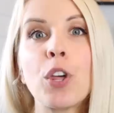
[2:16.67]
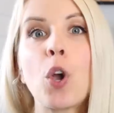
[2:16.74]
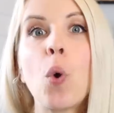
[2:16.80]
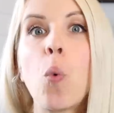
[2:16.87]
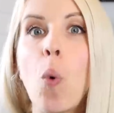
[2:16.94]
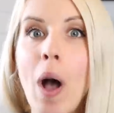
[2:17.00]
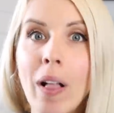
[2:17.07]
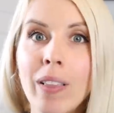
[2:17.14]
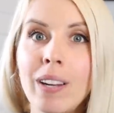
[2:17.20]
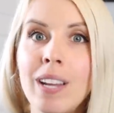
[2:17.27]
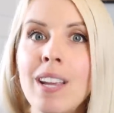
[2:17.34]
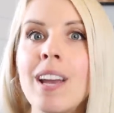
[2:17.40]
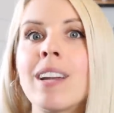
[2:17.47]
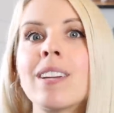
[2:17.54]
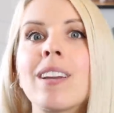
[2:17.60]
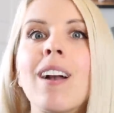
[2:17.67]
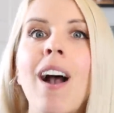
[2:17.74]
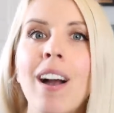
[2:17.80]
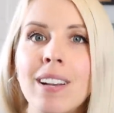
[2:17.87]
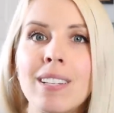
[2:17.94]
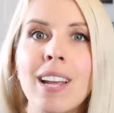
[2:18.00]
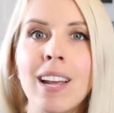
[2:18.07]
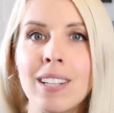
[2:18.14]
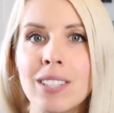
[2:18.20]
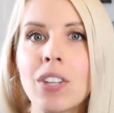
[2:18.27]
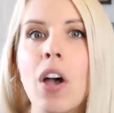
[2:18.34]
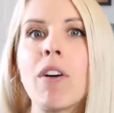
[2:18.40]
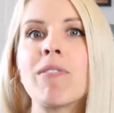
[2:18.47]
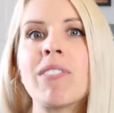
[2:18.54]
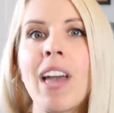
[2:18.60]
the quality and contents
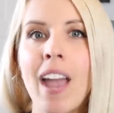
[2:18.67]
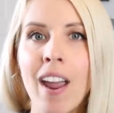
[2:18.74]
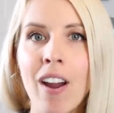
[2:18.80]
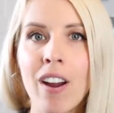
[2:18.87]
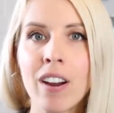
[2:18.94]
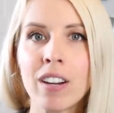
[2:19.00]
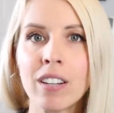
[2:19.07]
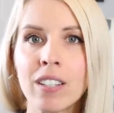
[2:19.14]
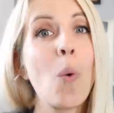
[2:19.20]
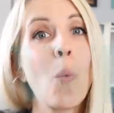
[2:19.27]
of the air.